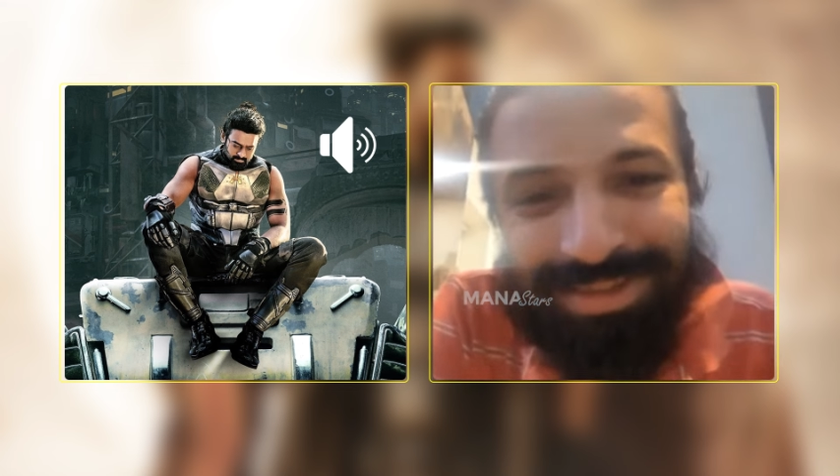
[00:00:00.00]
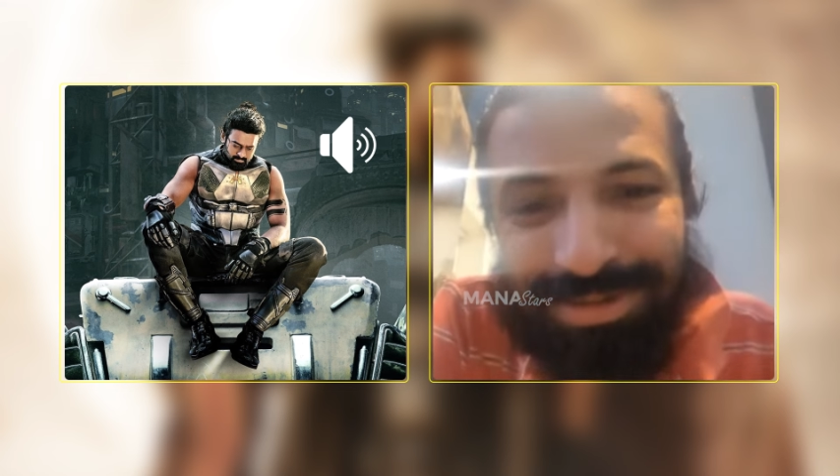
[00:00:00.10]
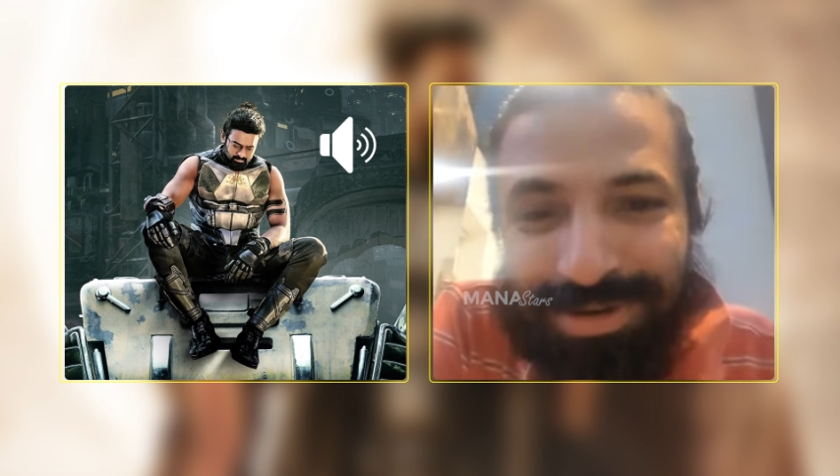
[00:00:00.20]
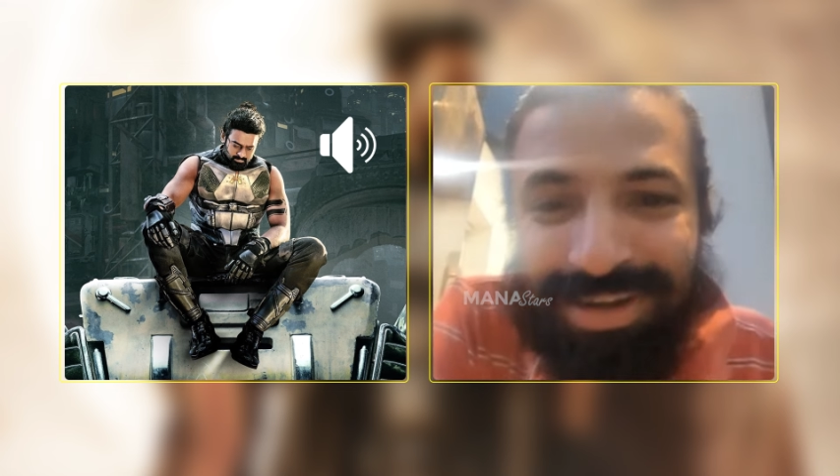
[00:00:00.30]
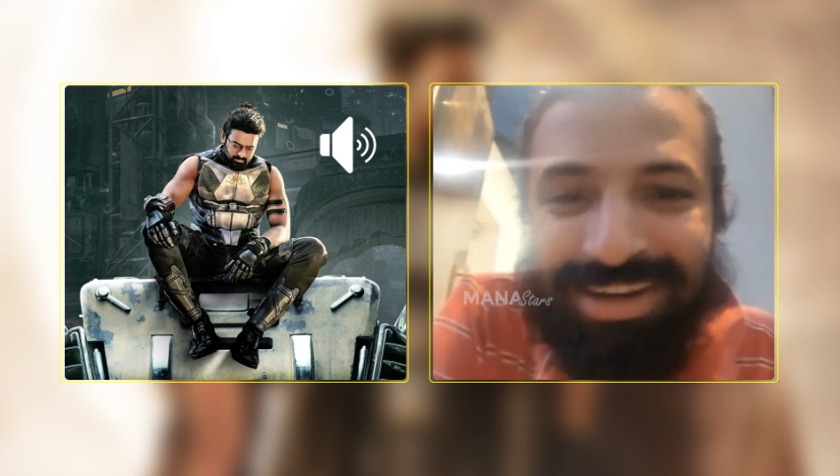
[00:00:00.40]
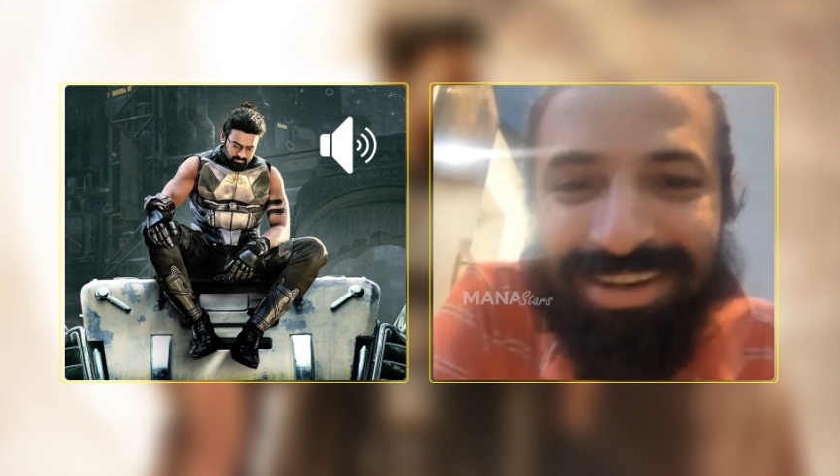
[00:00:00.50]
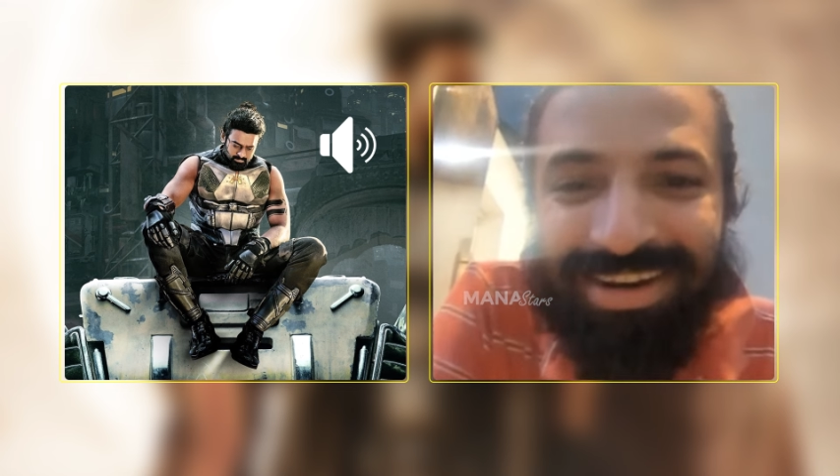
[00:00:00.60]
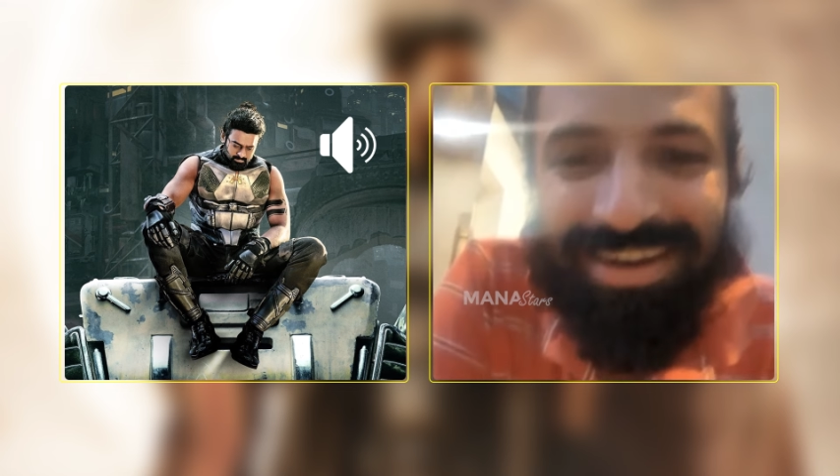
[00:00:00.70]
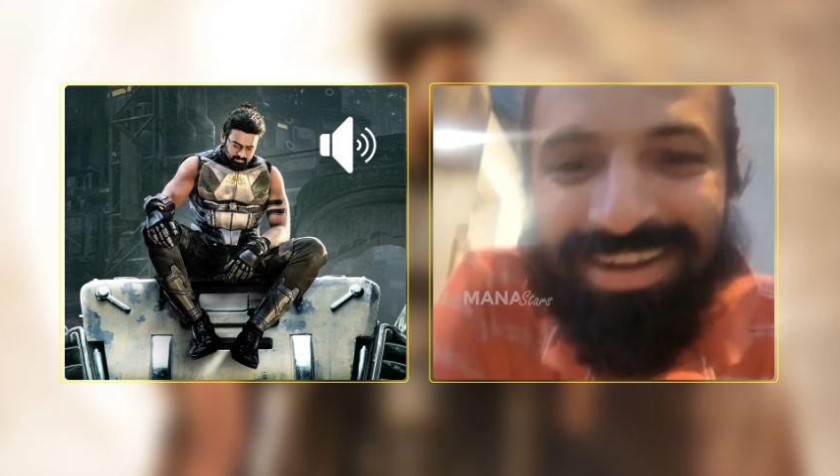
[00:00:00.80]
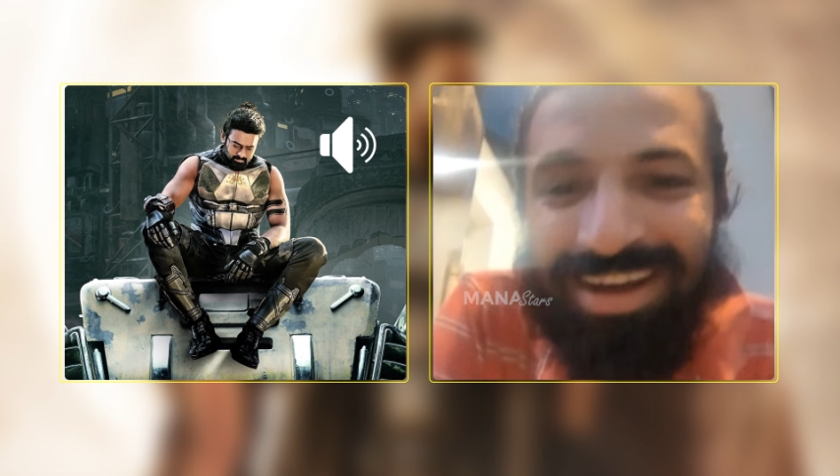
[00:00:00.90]
and Dulquer
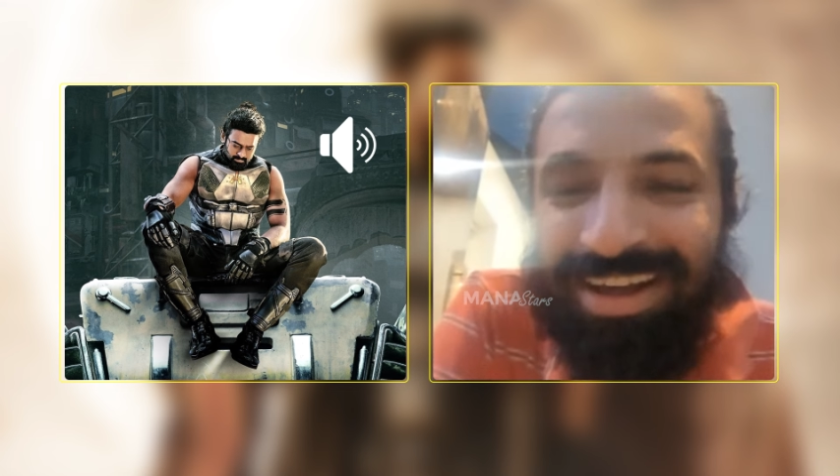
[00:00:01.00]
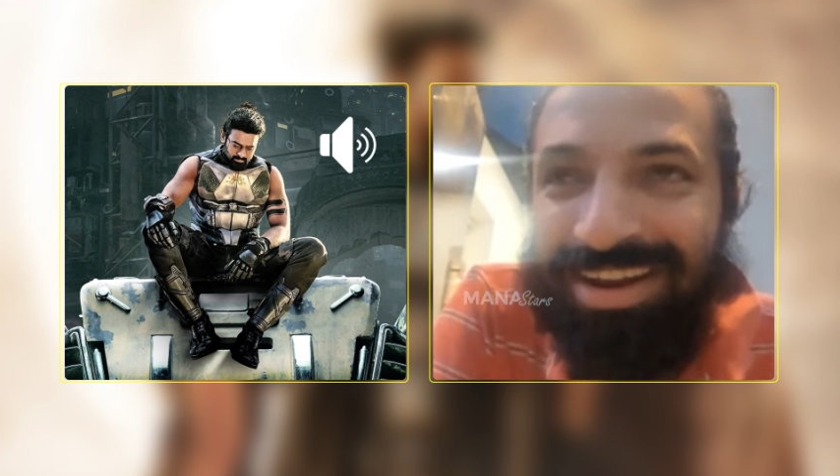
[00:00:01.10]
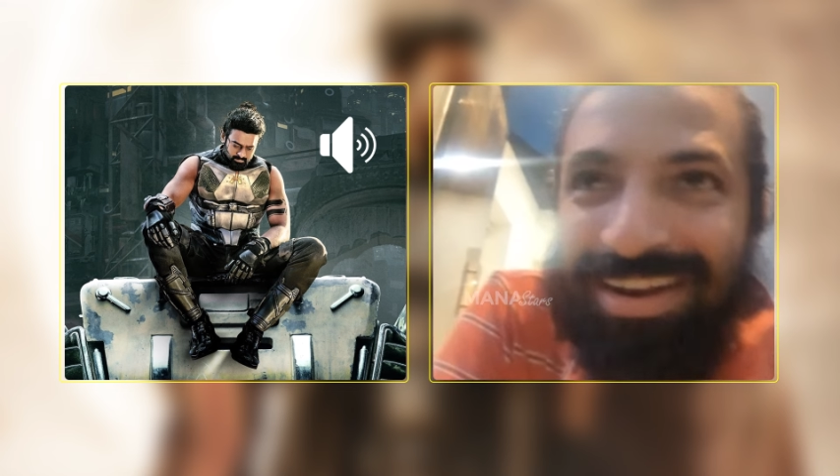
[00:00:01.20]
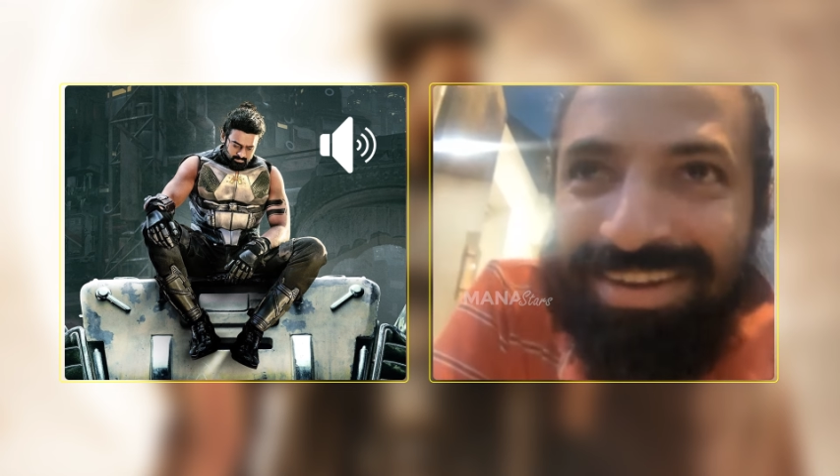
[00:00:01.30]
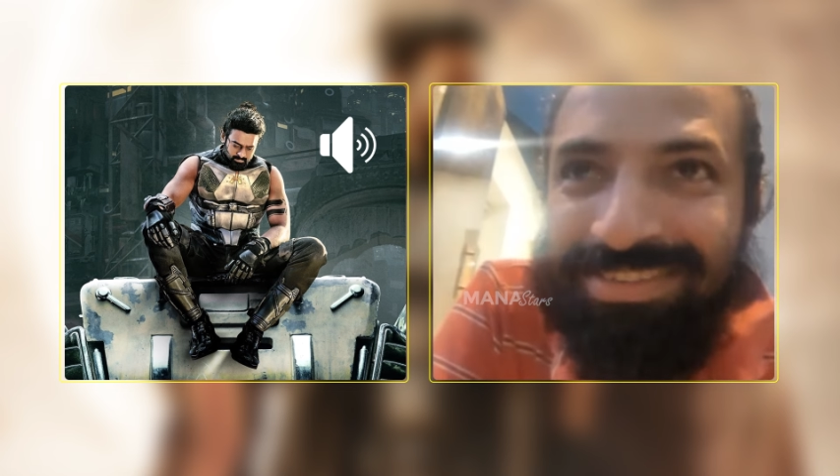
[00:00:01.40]
are